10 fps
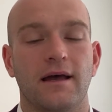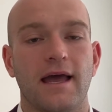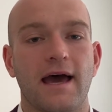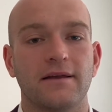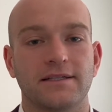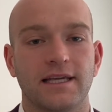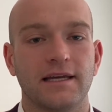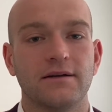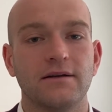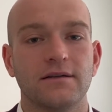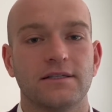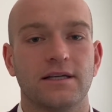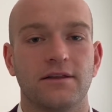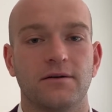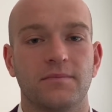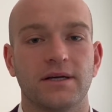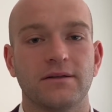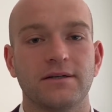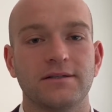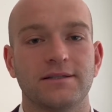Alexander, Southern
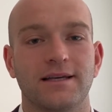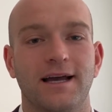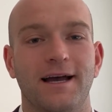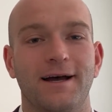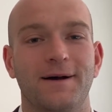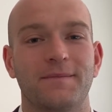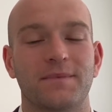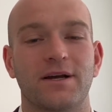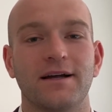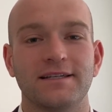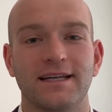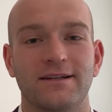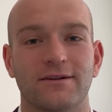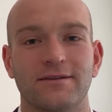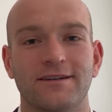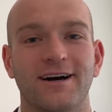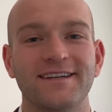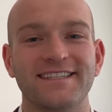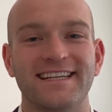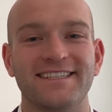Builders,
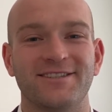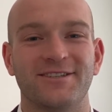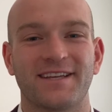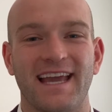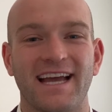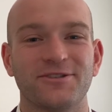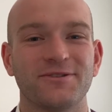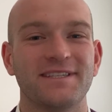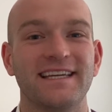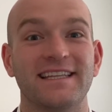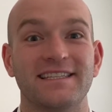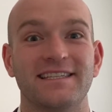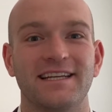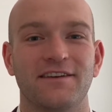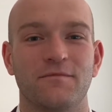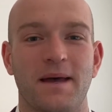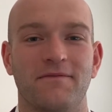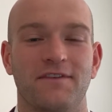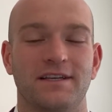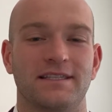Continental Casualty, and the City of
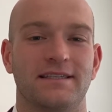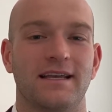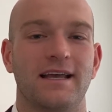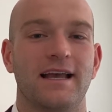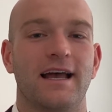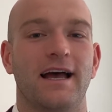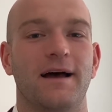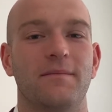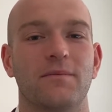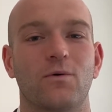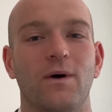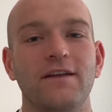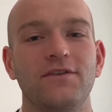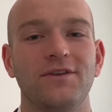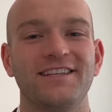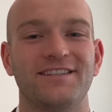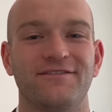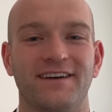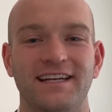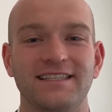Memphis. Quite a few of these
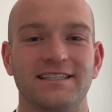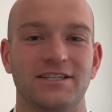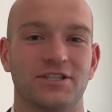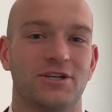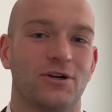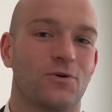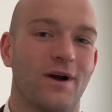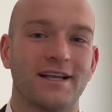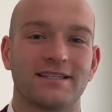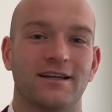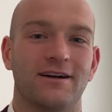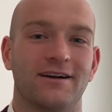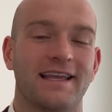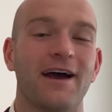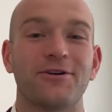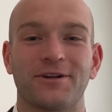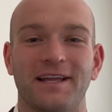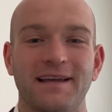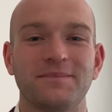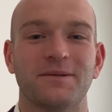defendants then assert cross or
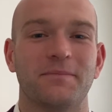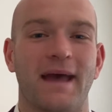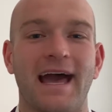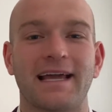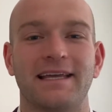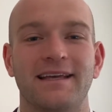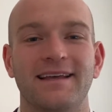counterclaims back